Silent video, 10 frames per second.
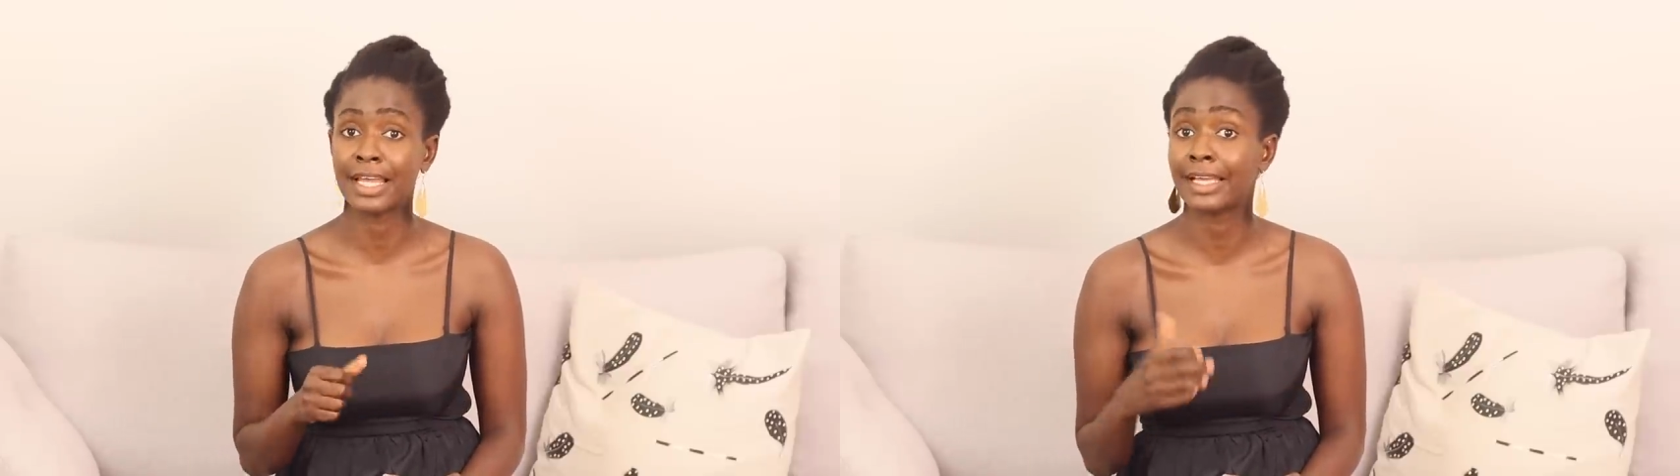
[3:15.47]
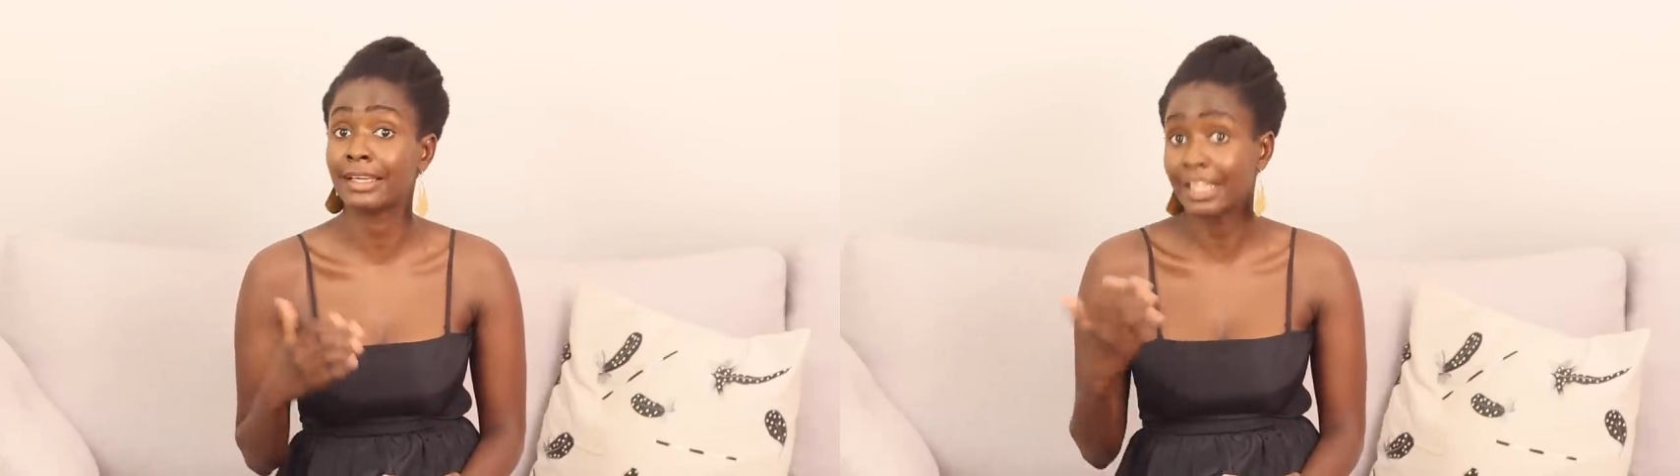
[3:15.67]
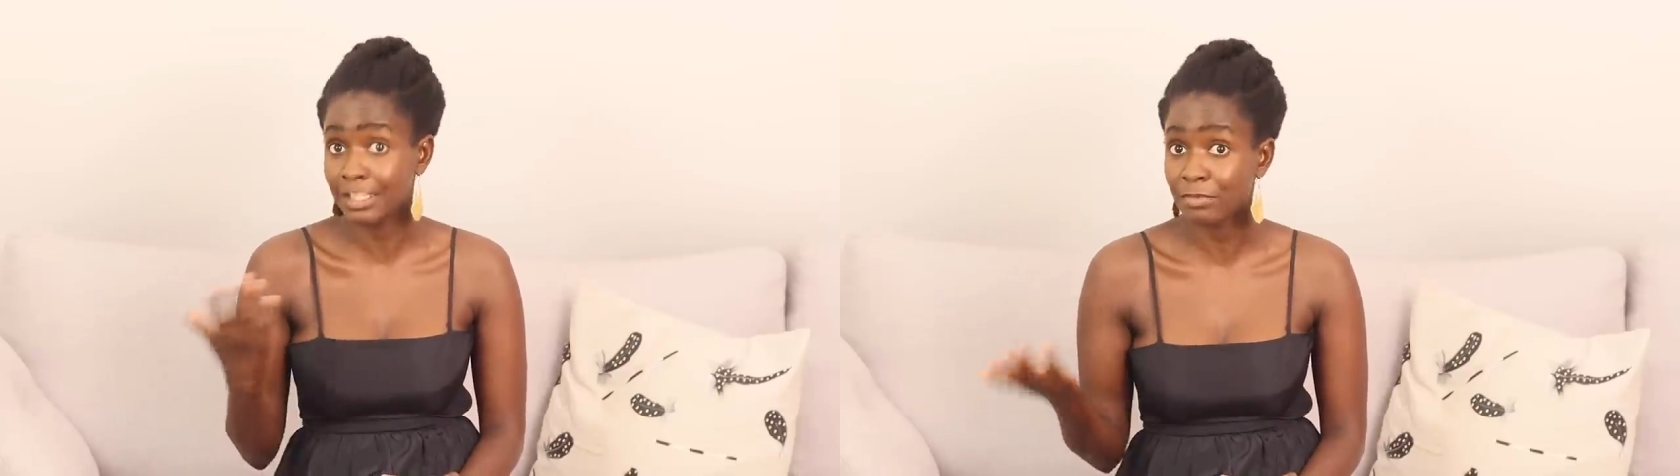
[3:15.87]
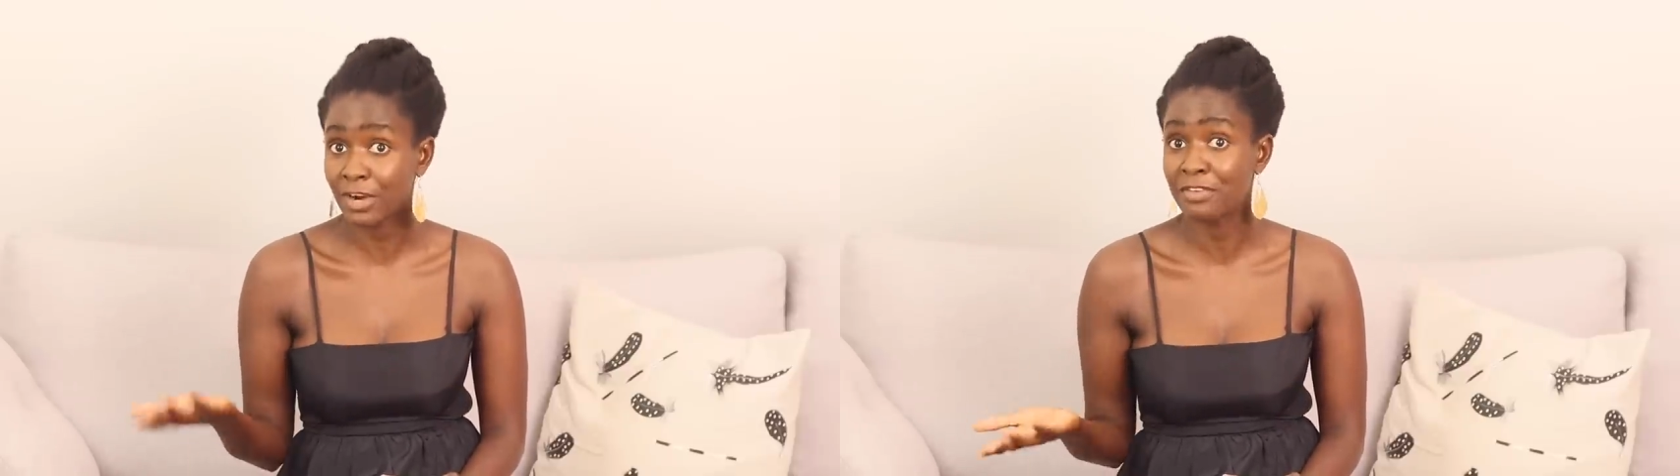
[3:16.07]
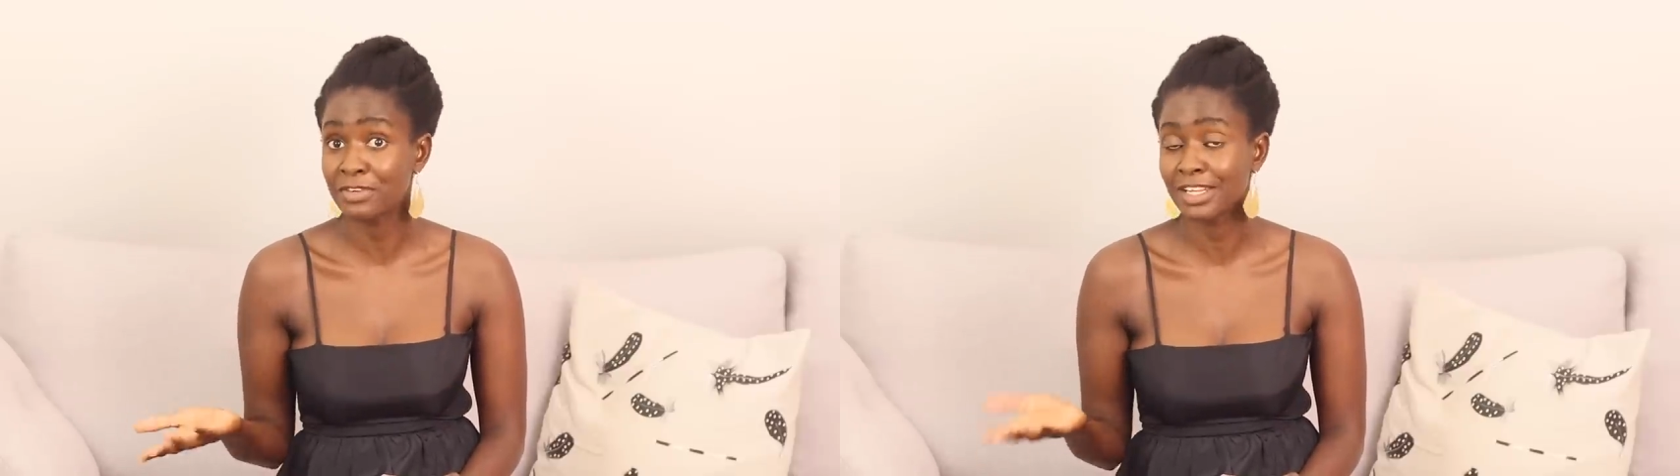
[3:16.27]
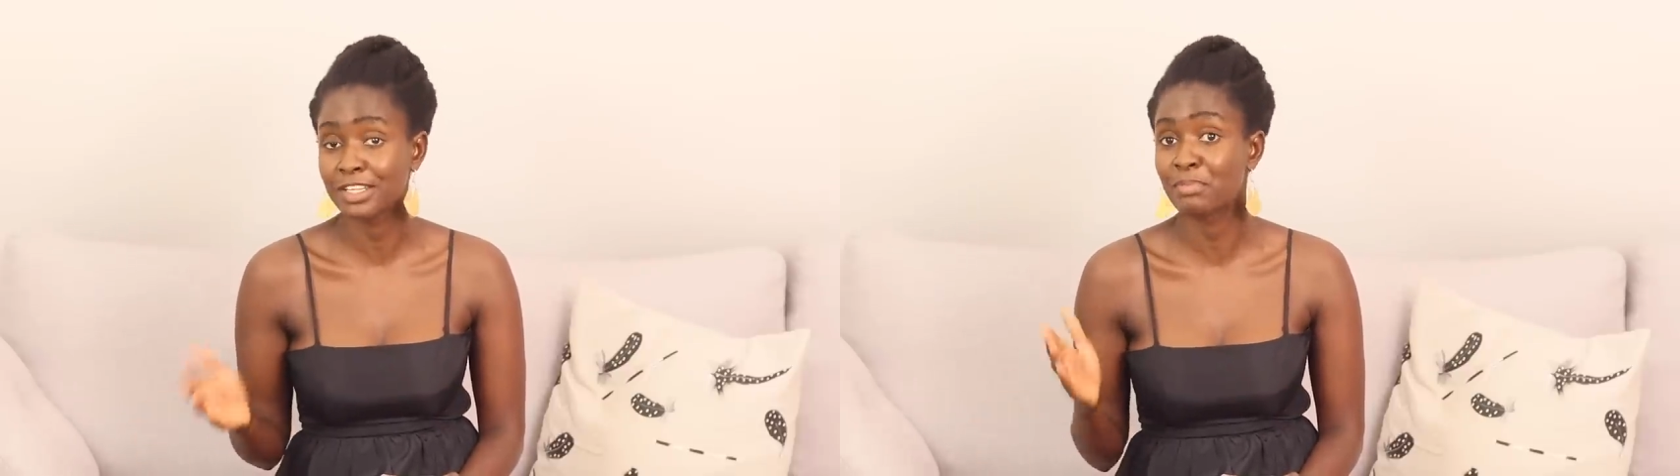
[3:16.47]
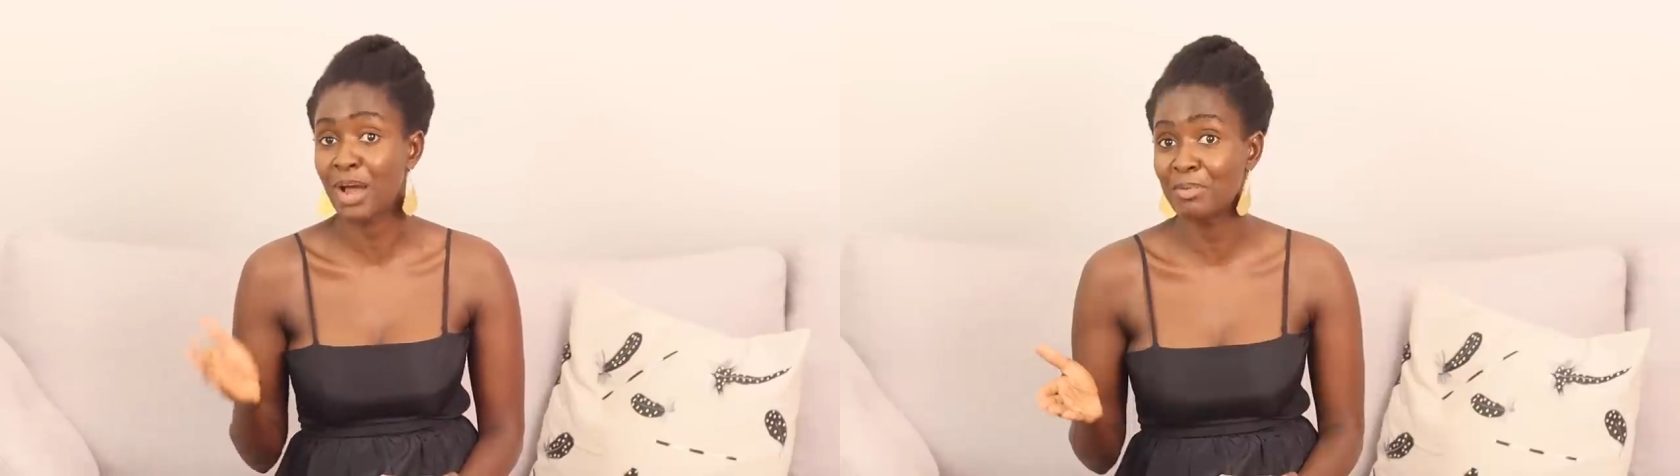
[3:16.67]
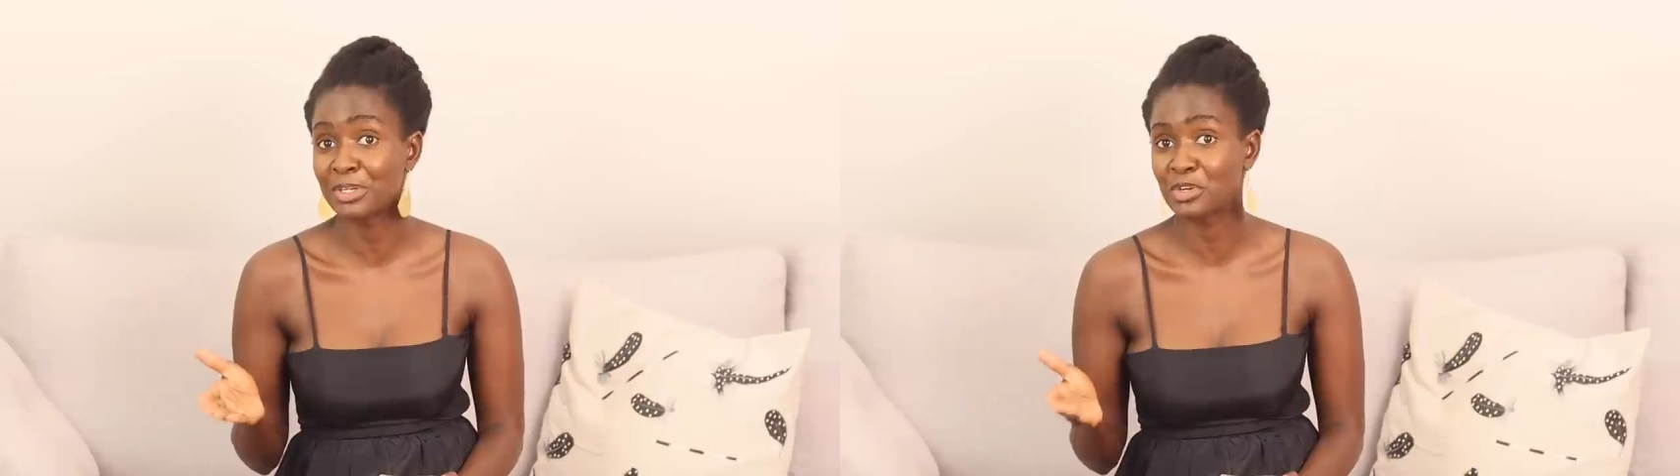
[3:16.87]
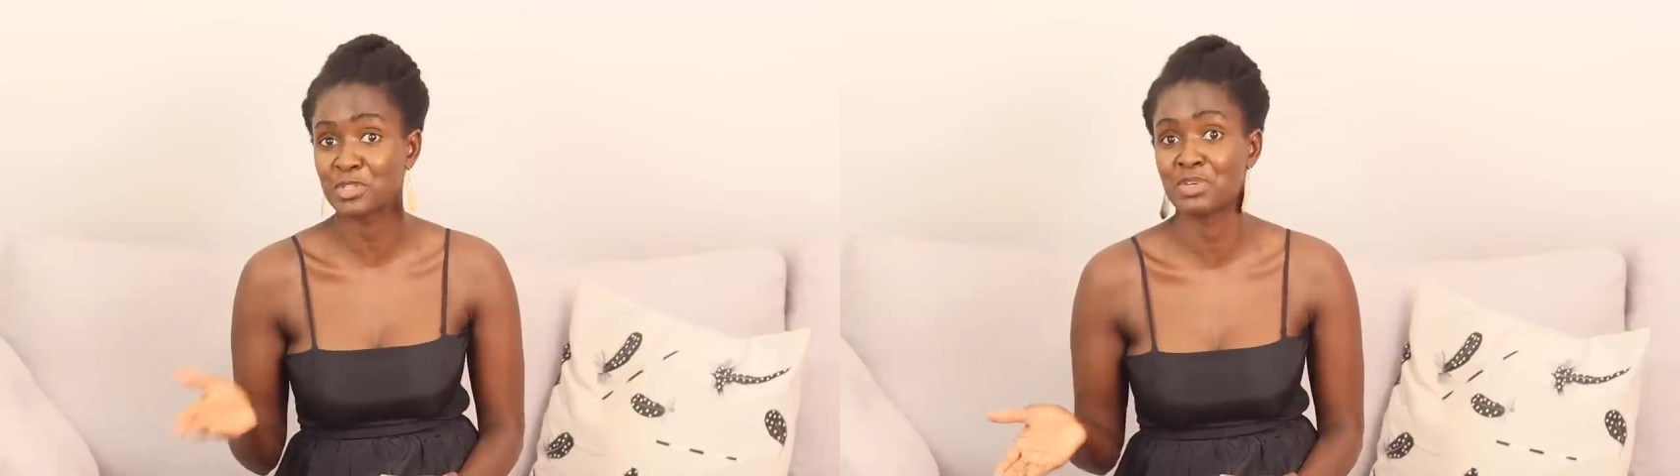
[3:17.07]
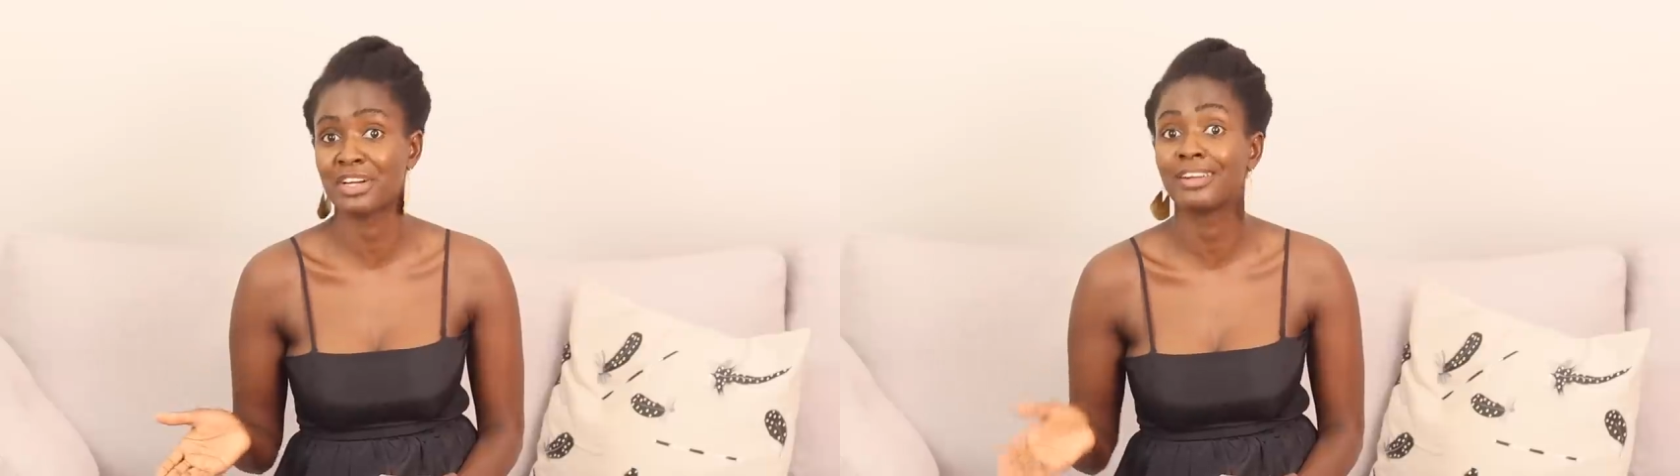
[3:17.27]
like at the private, at the public
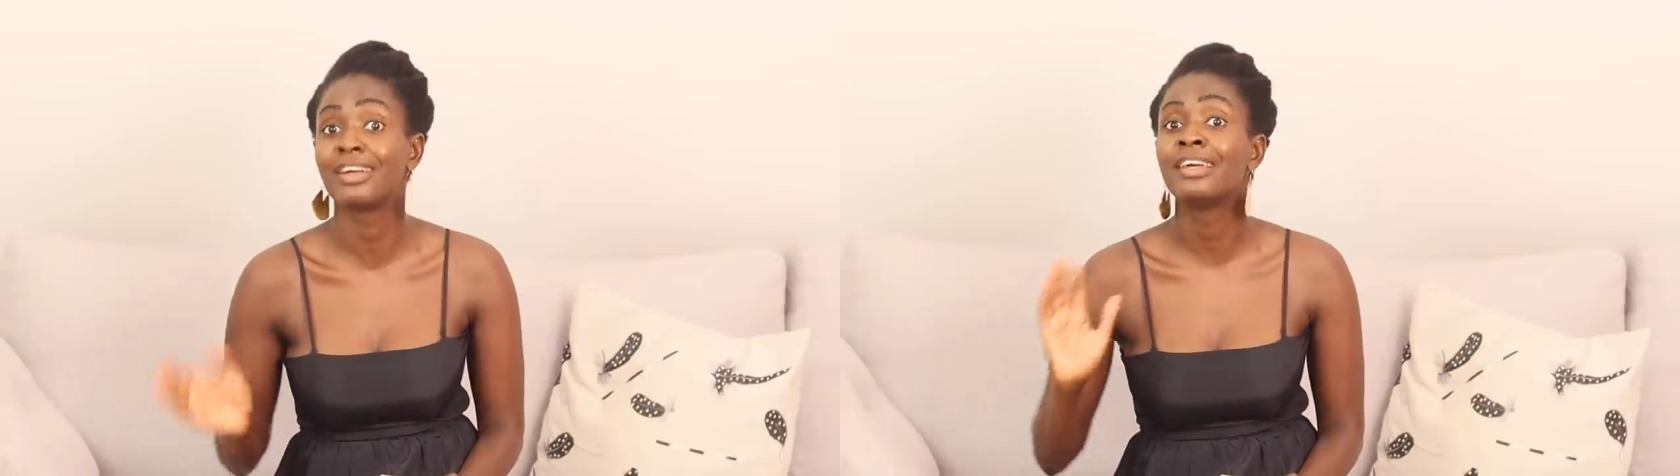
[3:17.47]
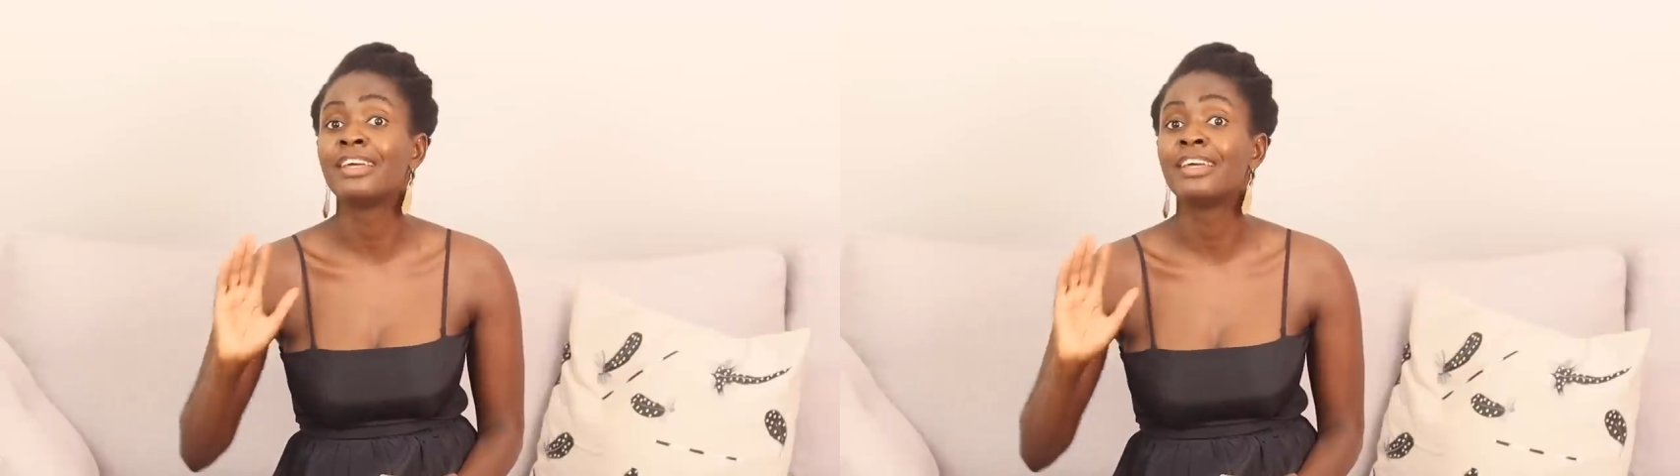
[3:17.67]
hospital,